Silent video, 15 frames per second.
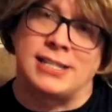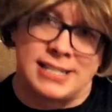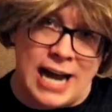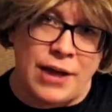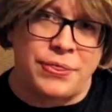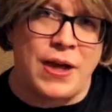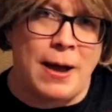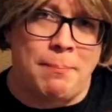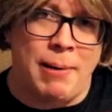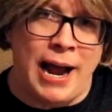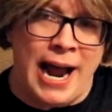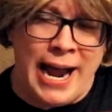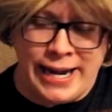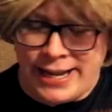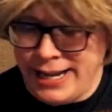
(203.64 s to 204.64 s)
It's not that
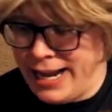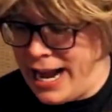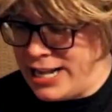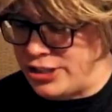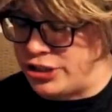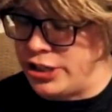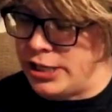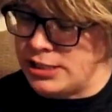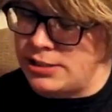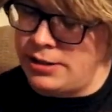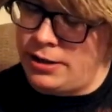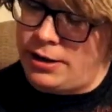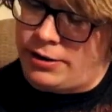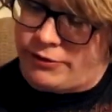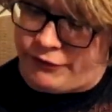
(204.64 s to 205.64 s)
bad. It's just
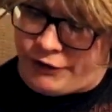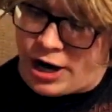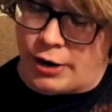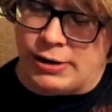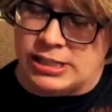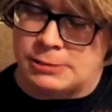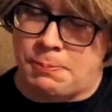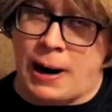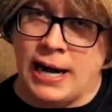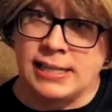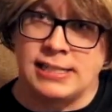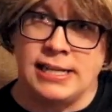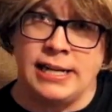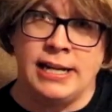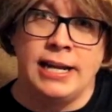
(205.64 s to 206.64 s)
very
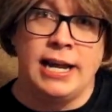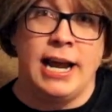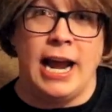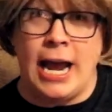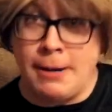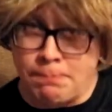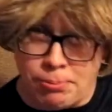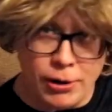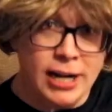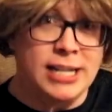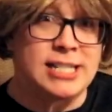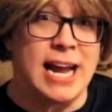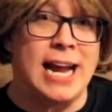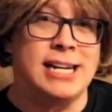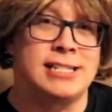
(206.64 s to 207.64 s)
spicy and pretty
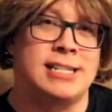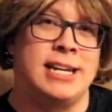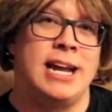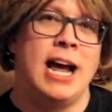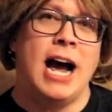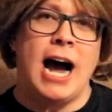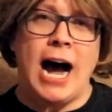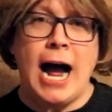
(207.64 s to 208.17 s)
tasty.